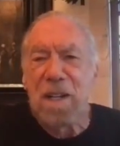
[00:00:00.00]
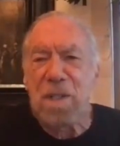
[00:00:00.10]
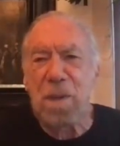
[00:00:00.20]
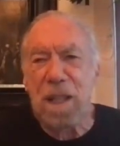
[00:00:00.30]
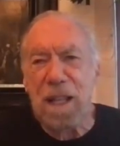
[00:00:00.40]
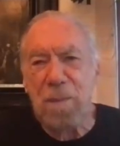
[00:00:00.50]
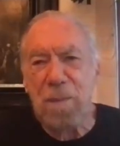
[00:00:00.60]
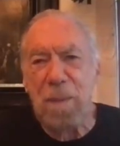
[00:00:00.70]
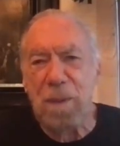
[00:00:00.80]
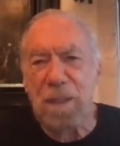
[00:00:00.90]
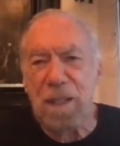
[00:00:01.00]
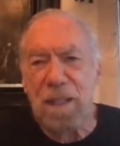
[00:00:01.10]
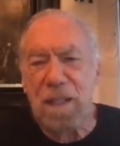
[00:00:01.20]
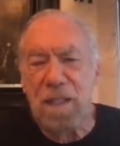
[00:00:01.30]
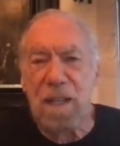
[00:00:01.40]
So a lot of people did
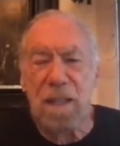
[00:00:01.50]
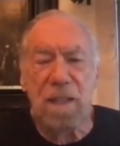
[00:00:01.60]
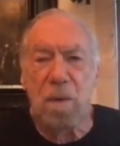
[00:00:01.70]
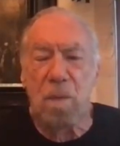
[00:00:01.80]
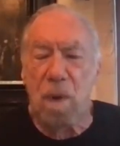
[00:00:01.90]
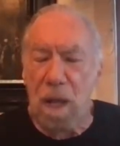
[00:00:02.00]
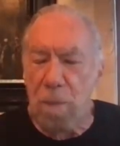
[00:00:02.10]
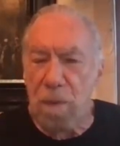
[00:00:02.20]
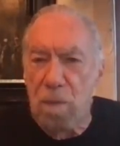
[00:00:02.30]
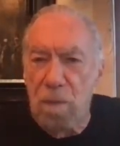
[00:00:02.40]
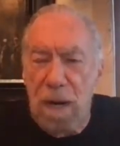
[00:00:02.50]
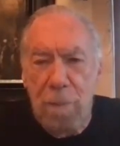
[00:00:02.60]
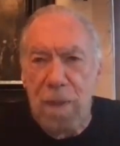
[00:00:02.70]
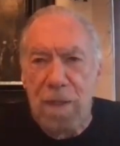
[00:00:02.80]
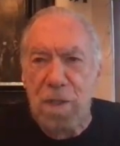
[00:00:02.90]
this, and then the rap,
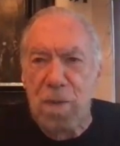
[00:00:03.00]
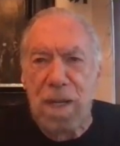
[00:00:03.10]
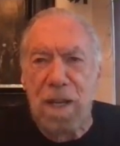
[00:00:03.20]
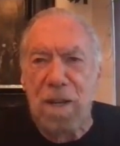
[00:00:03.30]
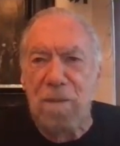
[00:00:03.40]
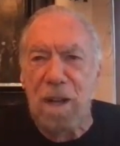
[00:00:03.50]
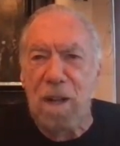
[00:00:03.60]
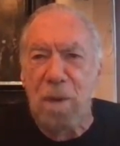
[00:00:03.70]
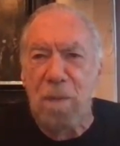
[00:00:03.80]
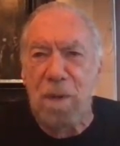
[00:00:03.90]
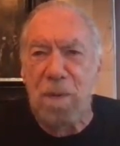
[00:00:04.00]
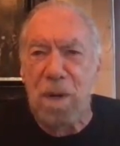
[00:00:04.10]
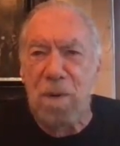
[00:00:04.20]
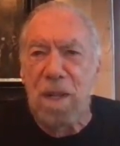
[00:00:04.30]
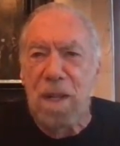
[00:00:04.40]
rap industry got involved with
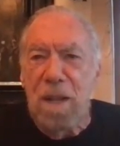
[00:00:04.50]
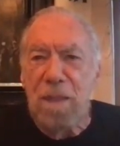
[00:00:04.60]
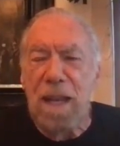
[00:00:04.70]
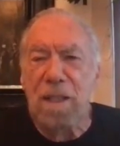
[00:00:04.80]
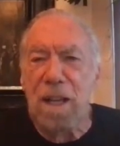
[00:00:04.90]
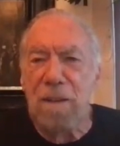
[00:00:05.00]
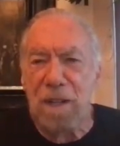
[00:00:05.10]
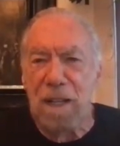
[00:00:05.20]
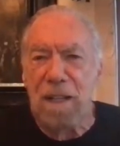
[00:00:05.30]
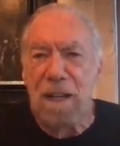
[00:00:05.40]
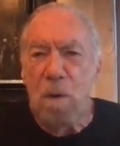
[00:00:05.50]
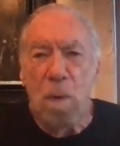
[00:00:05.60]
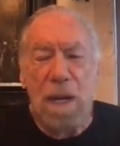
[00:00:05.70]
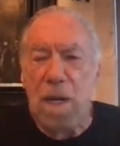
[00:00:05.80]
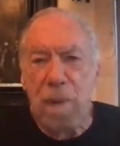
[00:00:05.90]
Patron. They loved it.
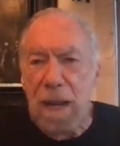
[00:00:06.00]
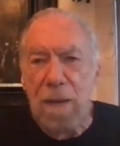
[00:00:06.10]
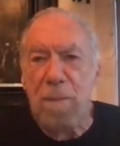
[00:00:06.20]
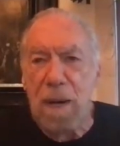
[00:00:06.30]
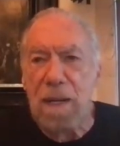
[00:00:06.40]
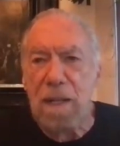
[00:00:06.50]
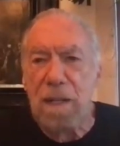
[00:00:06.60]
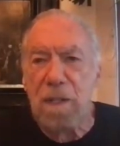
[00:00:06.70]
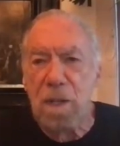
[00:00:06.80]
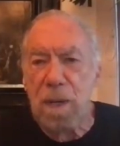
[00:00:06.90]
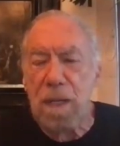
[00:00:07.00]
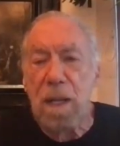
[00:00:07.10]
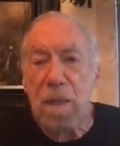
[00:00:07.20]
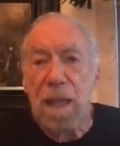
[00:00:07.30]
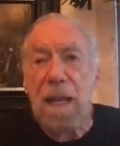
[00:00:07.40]
We didn't pay them money to do it.
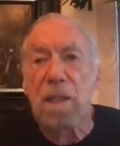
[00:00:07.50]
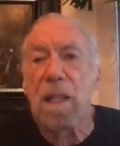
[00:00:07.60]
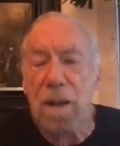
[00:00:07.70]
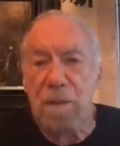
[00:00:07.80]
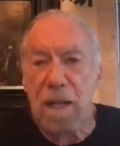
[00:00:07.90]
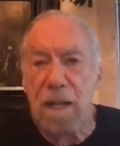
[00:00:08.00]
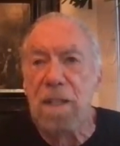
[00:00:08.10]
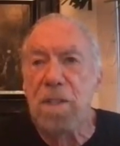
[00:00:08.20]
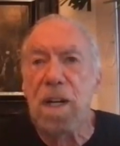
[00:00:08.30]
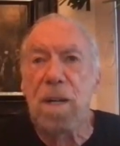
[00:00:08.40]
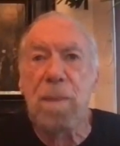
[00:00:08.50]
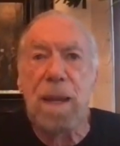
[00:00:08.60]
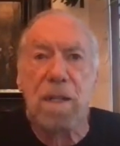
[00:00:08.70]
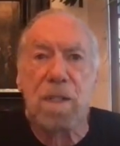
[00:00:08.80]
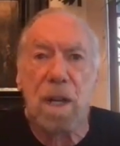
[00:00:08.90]
They loved it and started
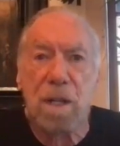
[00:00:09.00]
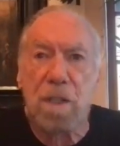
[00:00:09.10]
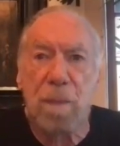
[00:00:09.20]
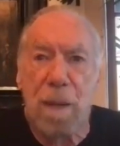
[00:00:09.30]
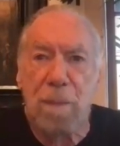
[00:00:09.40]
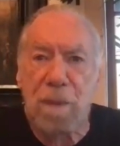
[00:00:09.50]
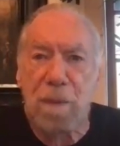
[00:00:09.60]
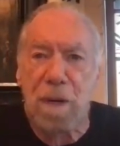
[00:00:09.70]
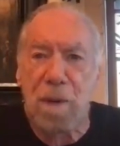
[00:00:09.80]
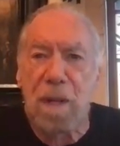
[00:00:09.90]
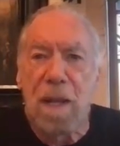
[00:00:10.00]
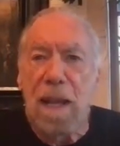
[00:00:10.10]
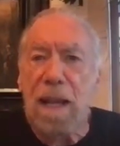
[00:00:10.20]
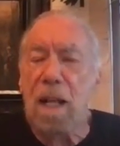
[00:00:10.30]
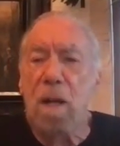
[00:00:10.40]
making songs about Patron.
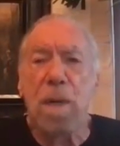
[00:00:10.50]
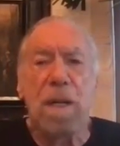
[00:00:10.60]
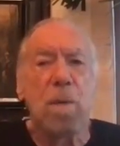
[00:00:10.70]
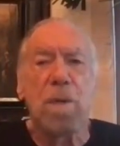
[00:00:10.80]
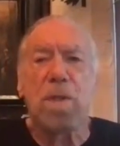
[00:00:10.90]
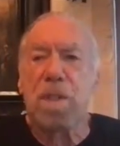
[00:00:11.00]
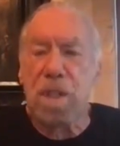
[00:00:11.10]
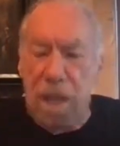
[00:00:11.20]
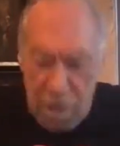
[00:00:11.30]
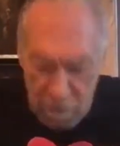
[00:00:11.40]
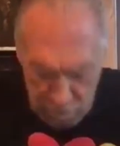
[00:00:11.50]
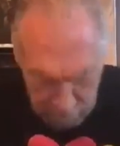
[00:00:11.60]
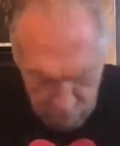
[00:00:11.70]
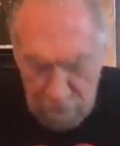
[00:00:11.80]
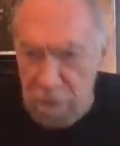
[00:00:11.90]
And all we do is just thank them
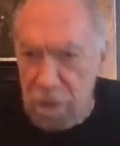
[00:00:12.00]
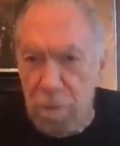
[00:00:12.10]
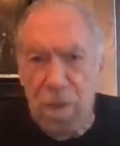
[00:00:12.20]
and praise them.